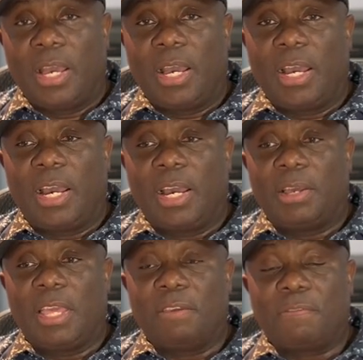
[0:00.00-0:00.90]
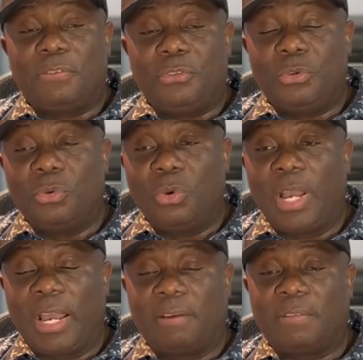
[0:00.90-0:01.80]
Uh, if you
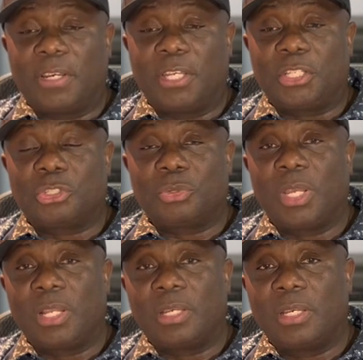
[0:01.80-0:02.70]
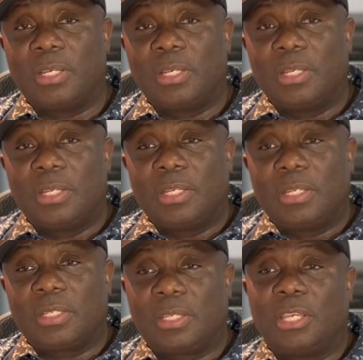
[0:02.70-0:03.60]
have a trailer,
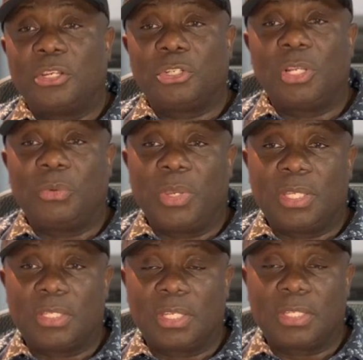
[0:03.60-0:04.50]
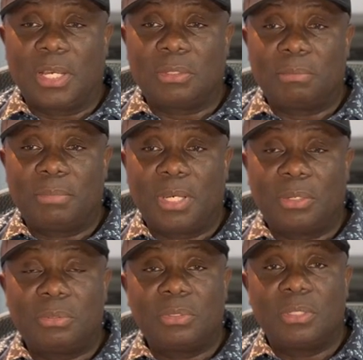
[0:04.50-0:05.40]
say your trailer weighs 6,000
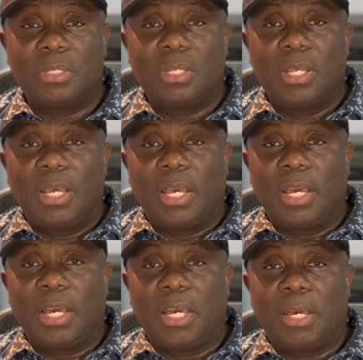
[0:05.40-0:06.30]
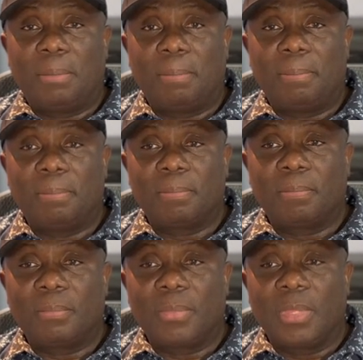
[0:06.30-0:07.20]
pounds, um,
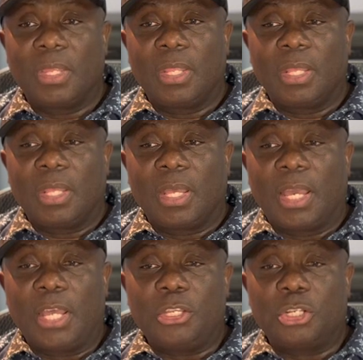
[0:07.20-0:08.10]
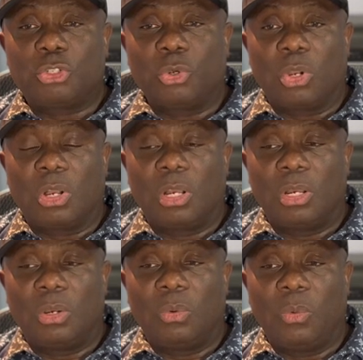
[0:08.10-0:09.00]
and your
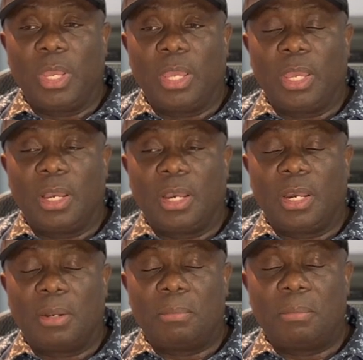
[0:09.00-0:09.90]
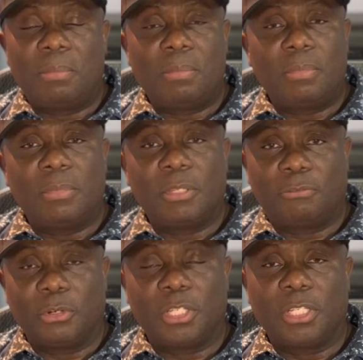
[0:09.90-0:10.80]
truck weigh um, the
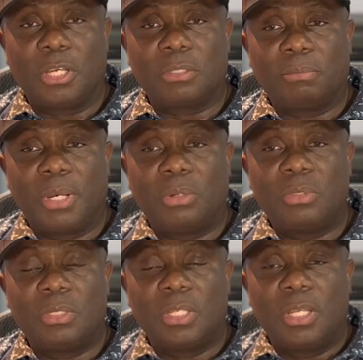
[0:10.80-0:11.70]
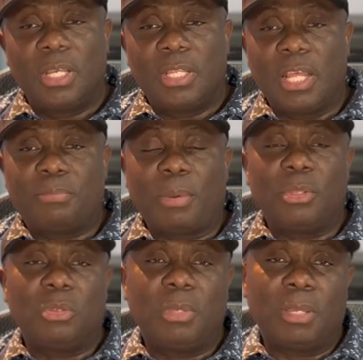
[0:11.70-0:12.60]
14,000 pounds, then
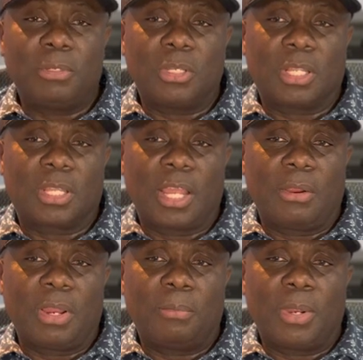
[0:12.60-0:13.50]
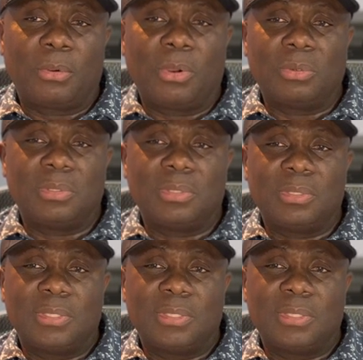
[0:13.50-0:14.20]
probably you'll be able to carry around